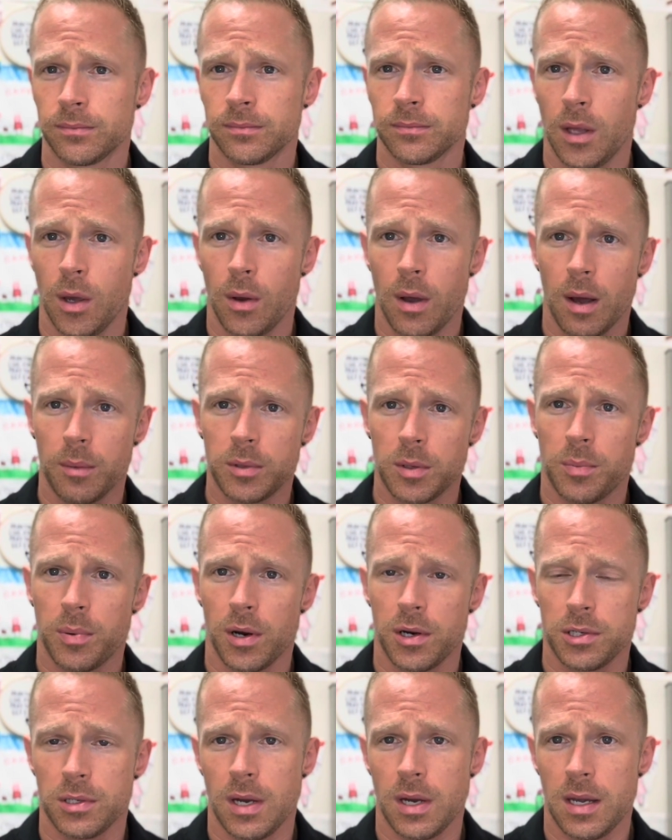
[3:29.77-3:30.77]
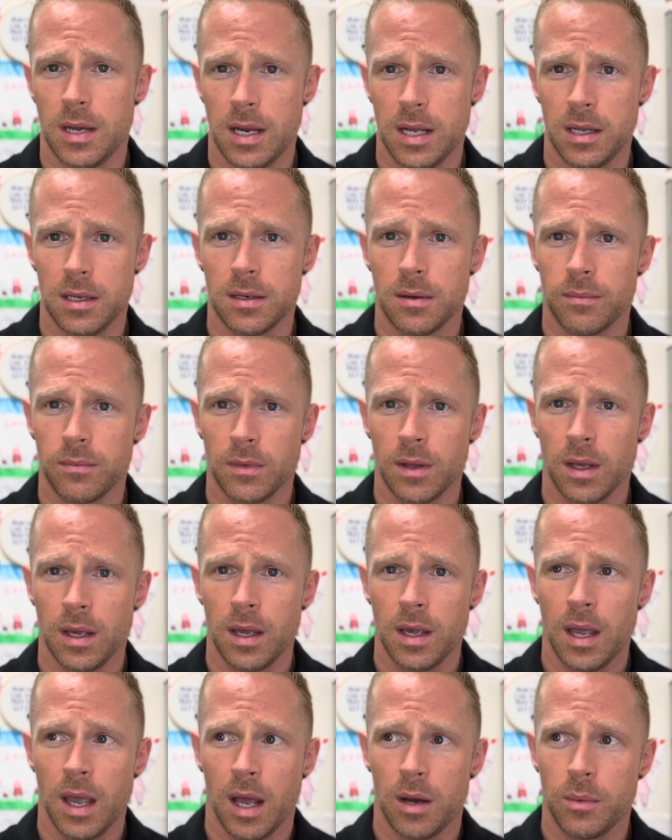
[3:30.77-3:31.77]
You helped a person in need.
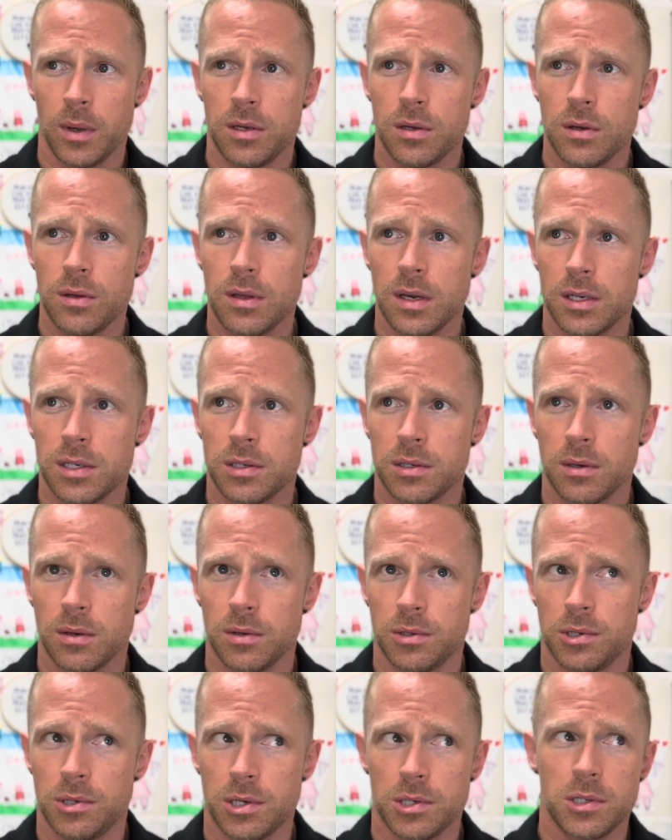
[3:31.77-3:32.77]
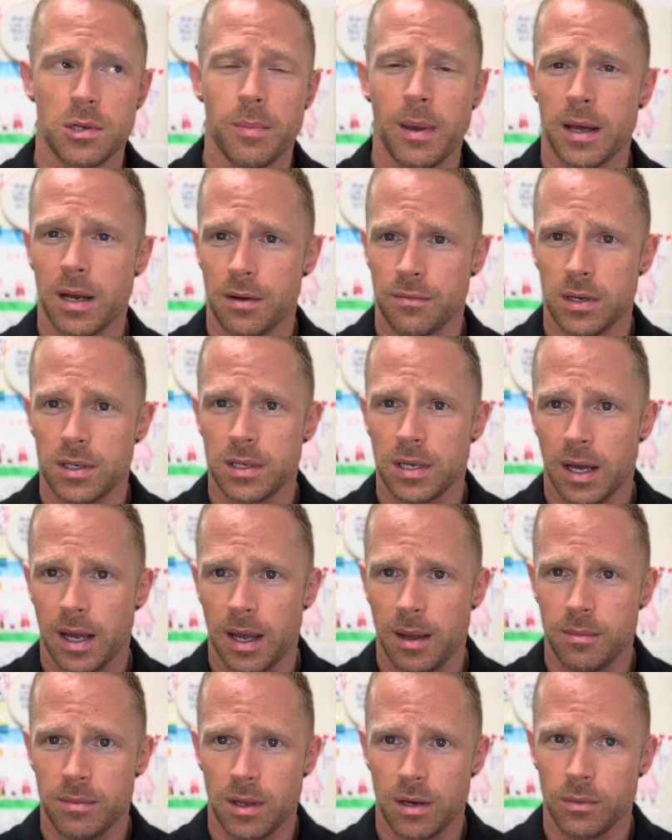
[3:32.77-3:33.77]
And we do this just about every
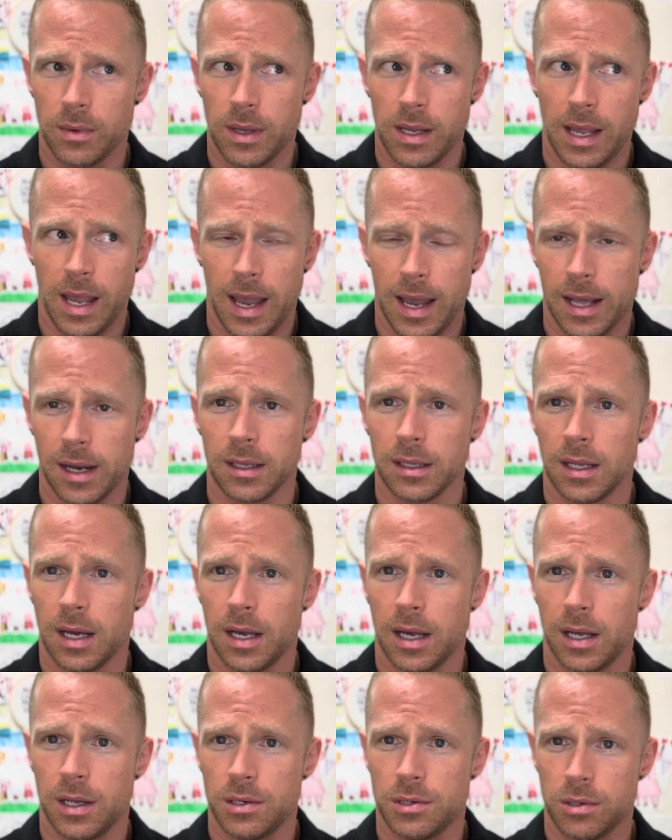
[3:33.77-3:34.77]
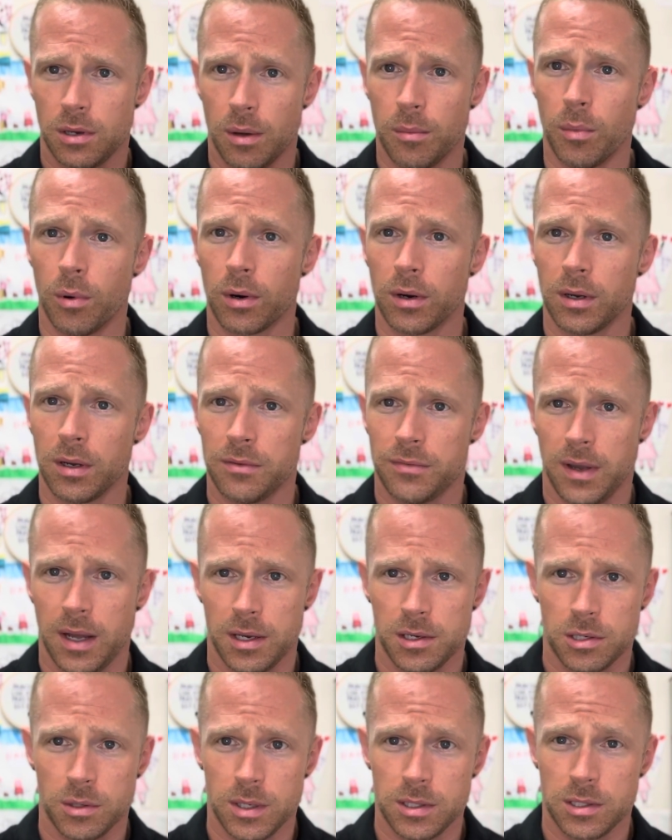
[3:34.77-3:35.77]
time that we analyze a moral event.
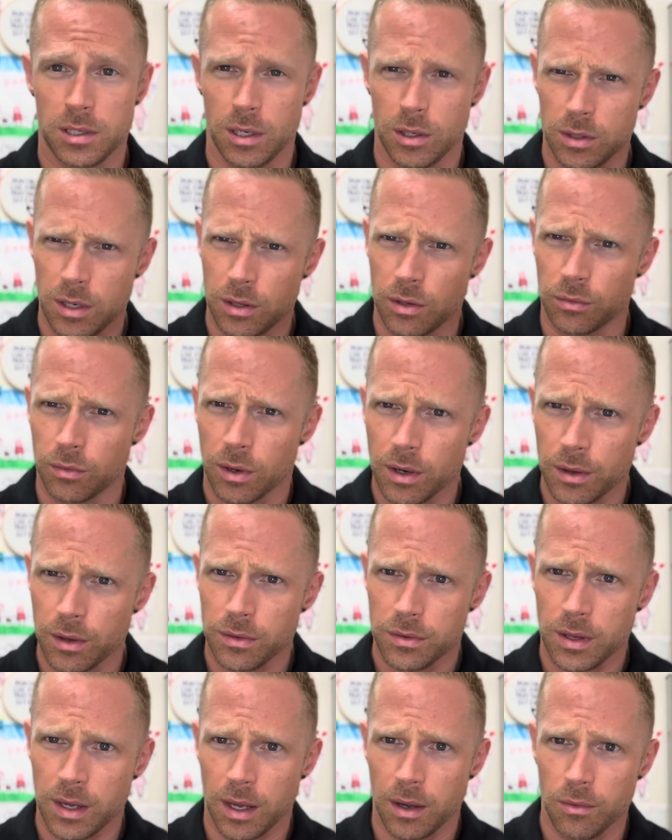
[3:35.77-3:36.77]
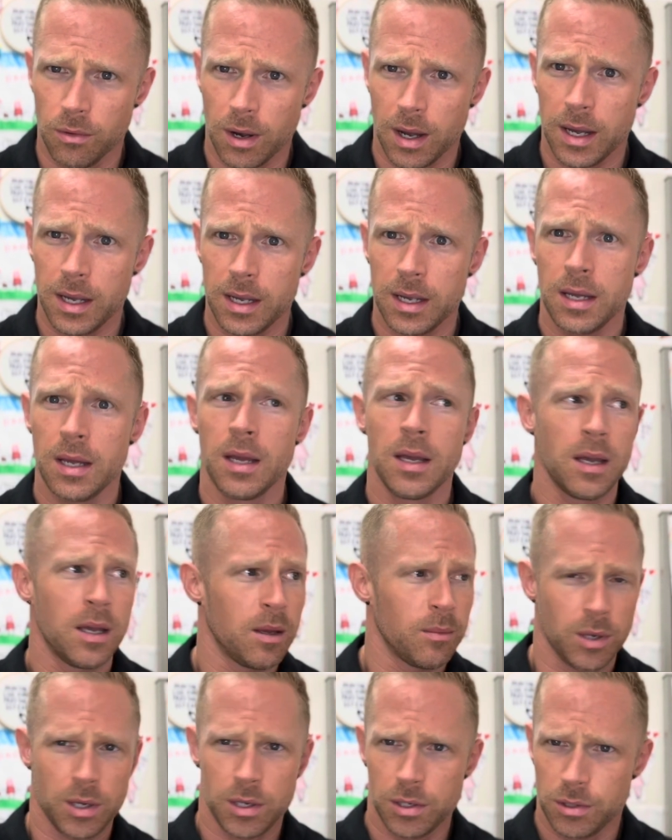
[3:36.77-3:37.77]
So we say you did the wrong thing. Why?
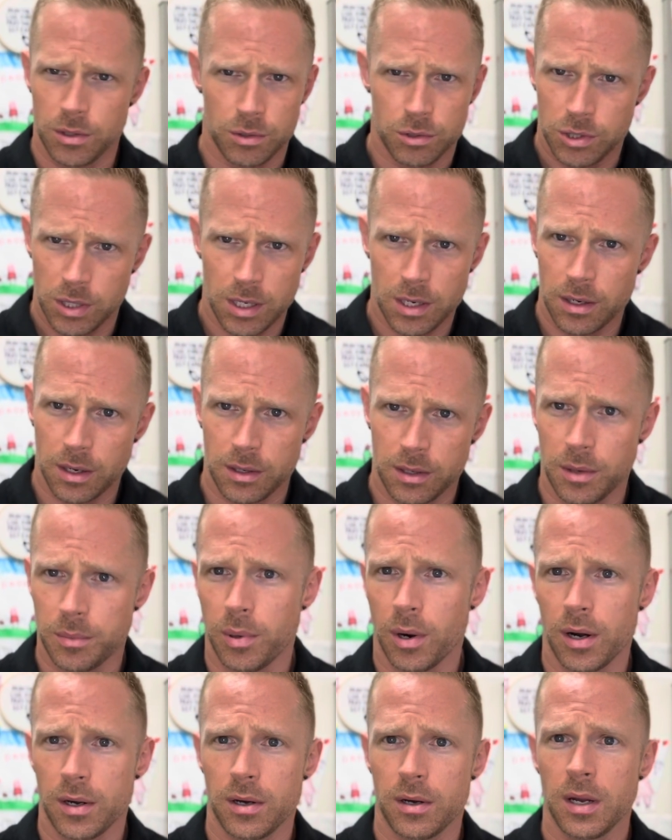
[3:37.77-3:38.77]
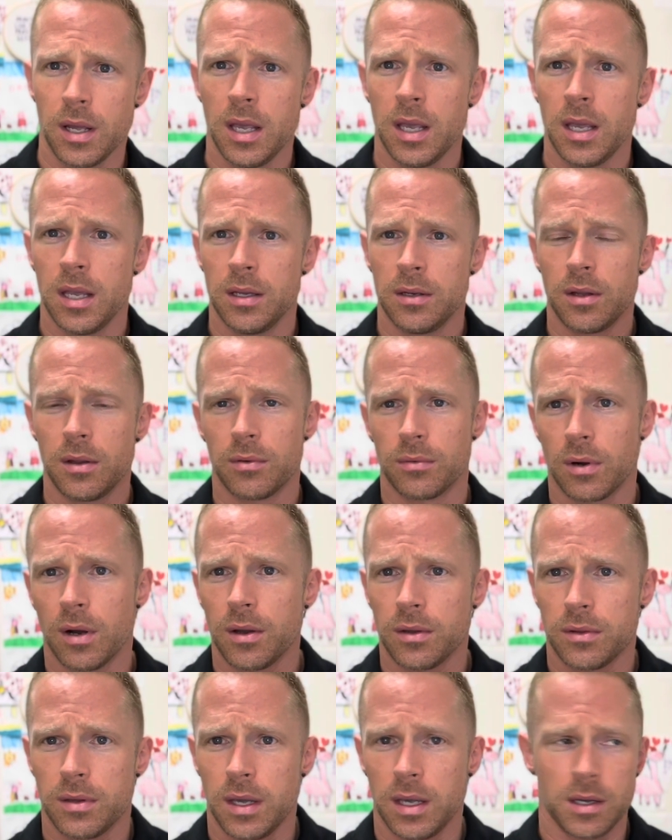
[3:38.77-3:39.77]
Because you cheated on your partner. You did the wrong
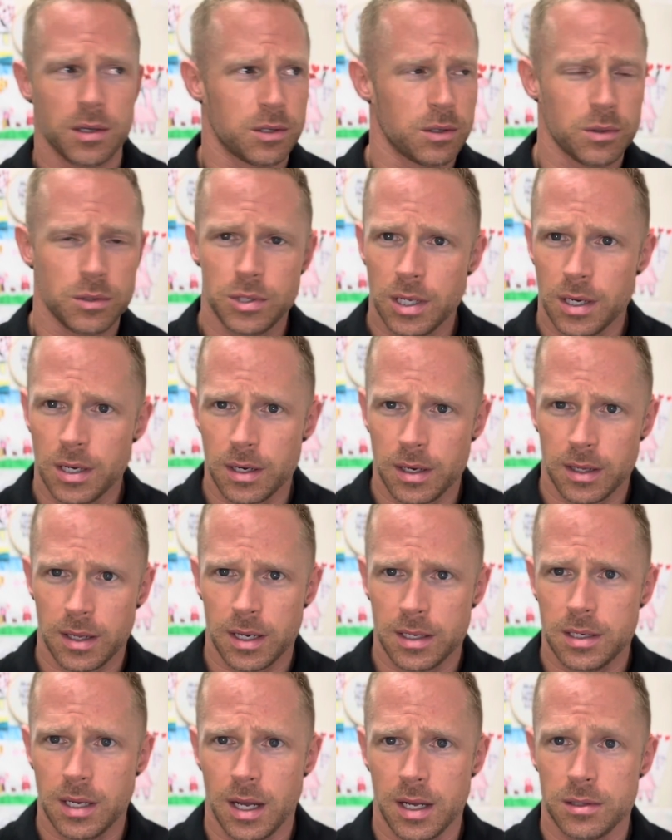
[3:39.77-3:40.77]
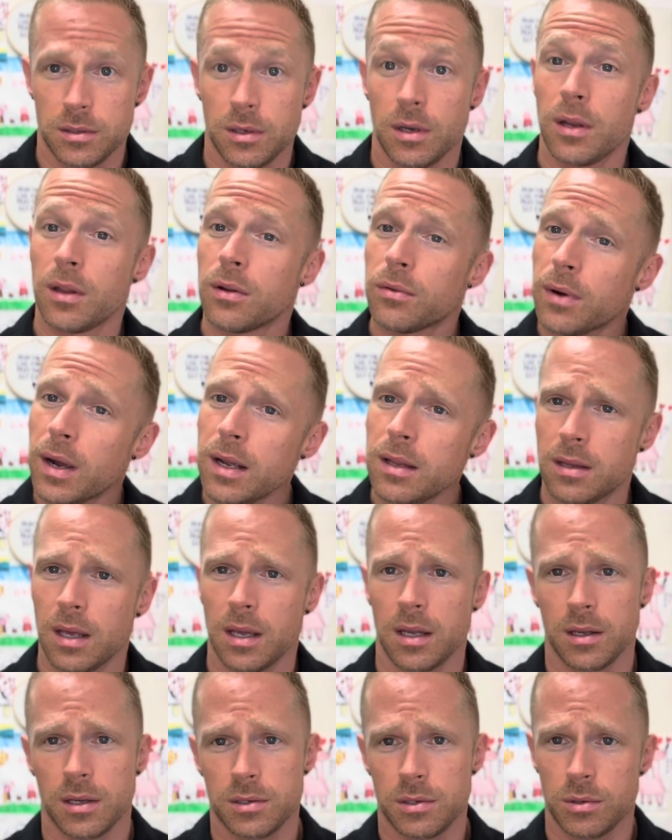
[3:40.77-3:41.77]
thing because you cheated on that test. You did the right thing
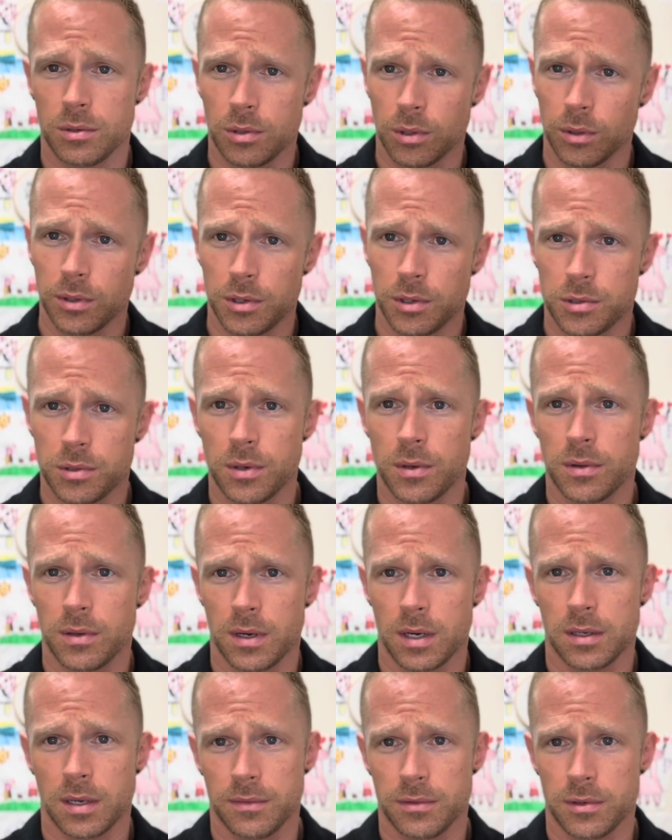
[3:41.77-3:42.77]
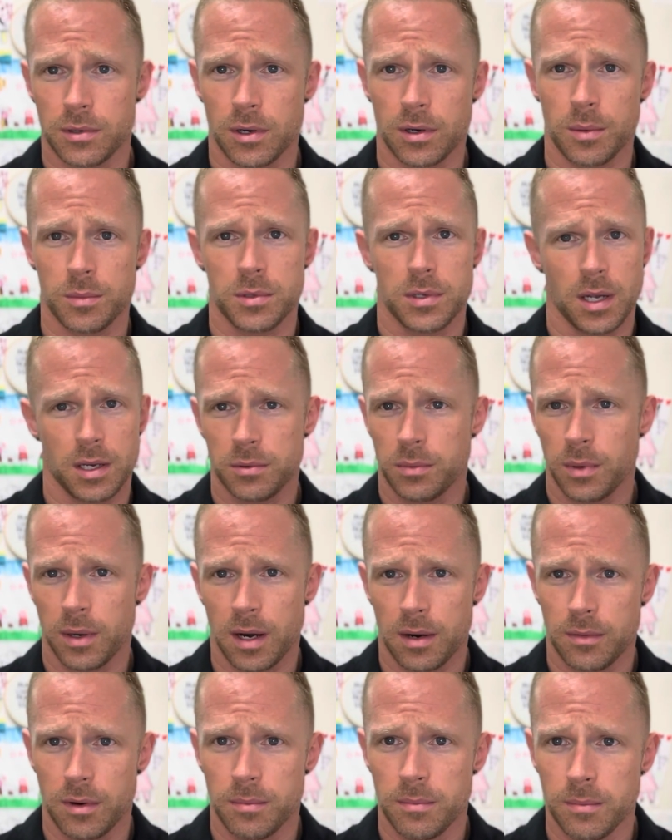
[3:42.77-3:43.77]
because you told the truth in a tough circumstance.
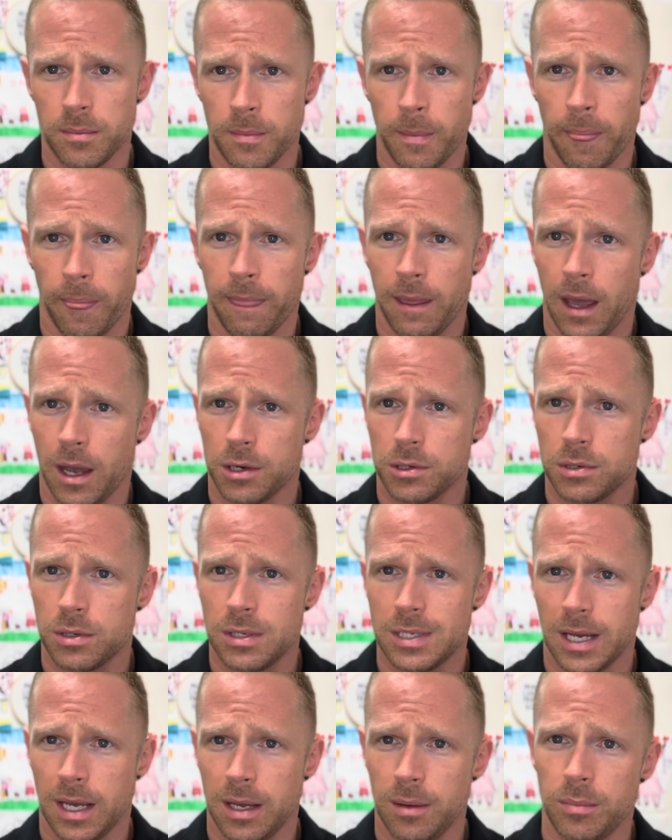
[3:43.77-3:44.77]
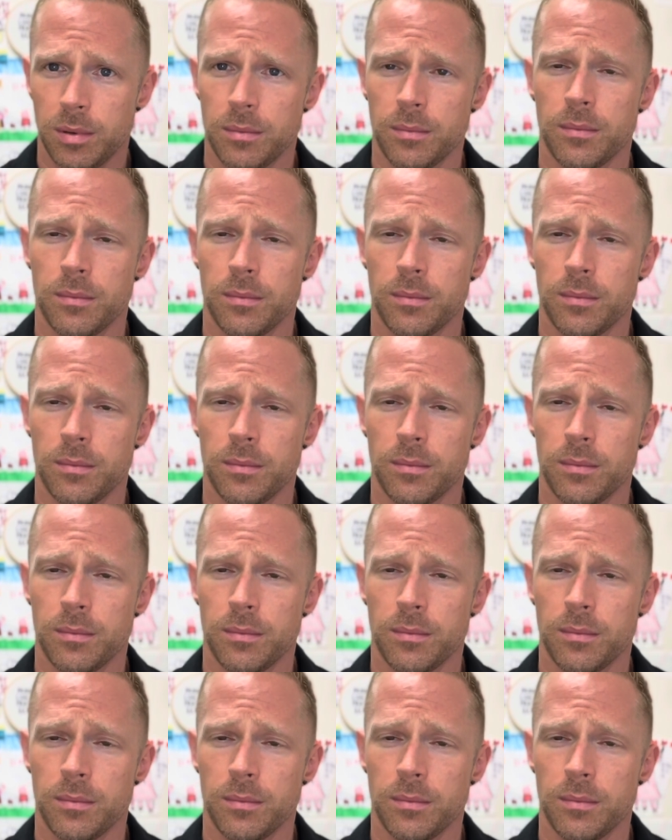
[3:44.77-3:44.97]
Whatever. Action type.